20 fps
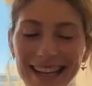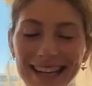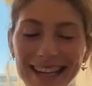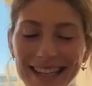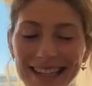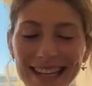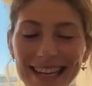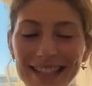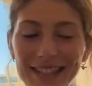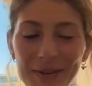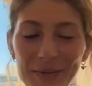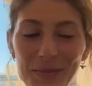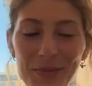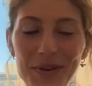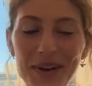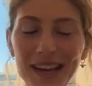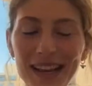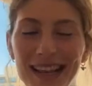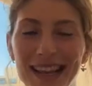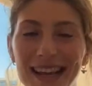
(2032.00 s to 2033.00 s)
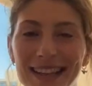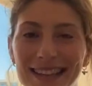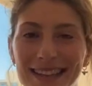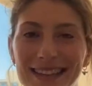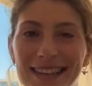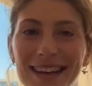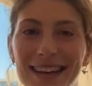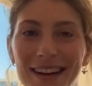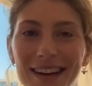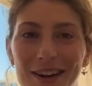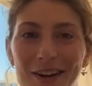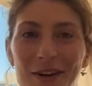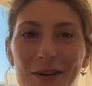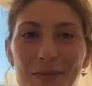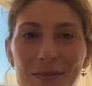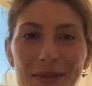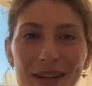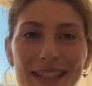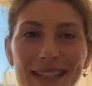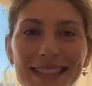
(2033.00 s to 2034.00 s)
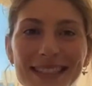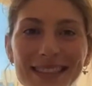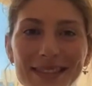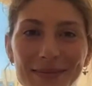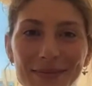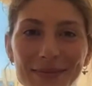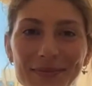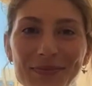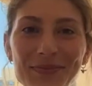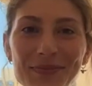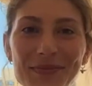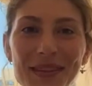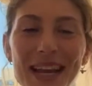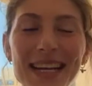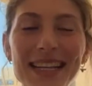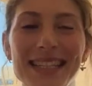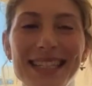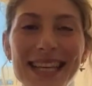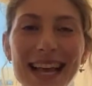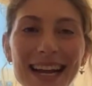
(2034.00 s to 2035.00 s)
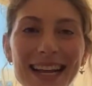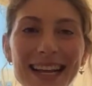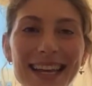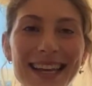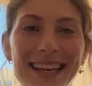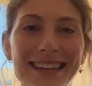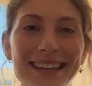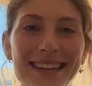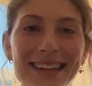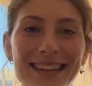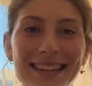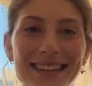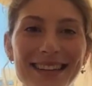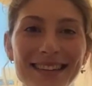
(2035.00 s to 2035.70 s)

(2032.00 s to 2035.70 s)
that that's a brilliant comment. Zaki?